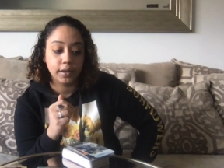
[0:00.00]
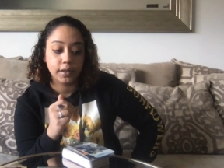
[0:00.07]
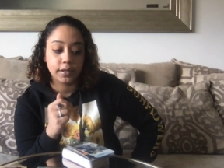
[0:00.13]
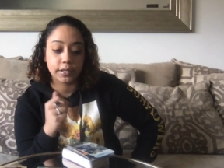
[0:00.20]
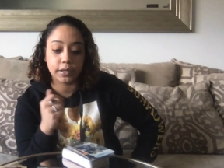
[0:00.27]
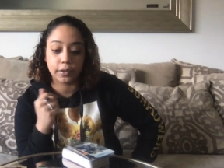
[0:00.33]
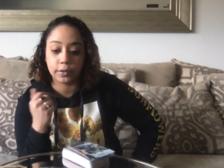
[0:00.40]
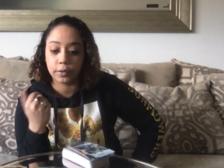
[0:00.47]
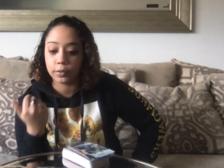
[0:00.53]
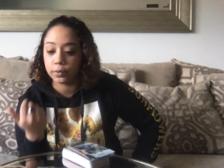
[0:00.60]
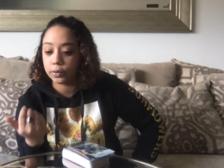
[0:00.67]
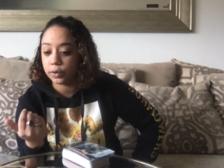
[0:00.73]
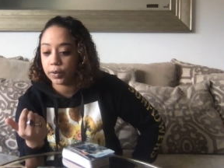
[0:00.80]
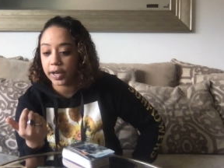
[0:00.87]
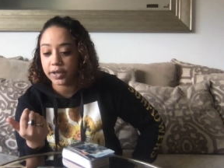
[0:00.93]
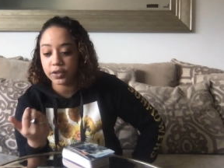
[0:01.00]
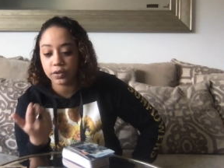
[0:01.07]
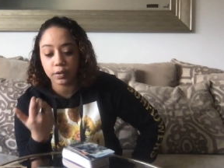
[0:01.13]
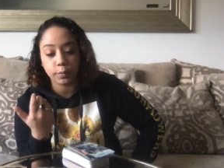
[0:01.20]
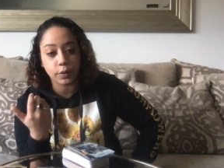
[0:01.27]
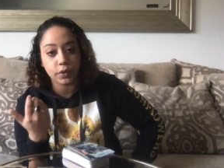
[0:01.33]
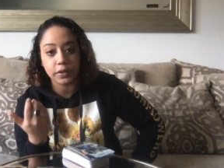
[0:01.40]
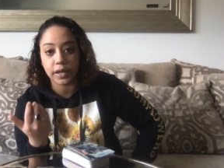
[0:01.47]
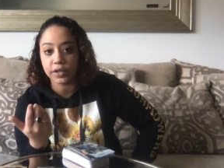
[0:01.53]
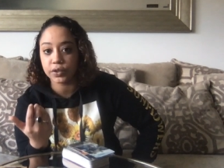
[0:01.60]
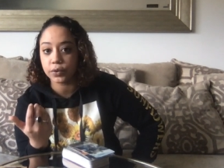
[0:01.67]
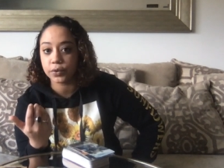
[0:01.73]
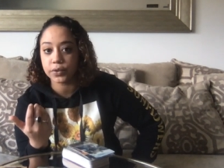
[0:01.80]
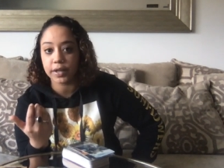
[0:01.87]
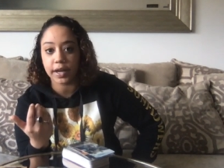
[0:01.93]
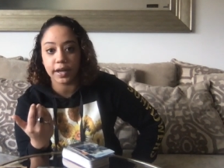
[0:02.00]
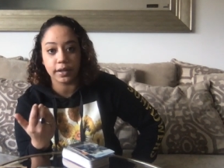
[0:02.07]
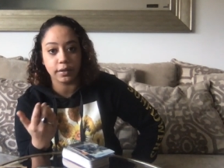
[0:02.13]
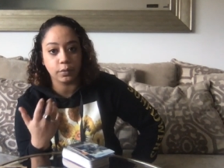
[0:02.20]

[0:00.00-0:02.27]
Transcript: So you guys are the most logical sign.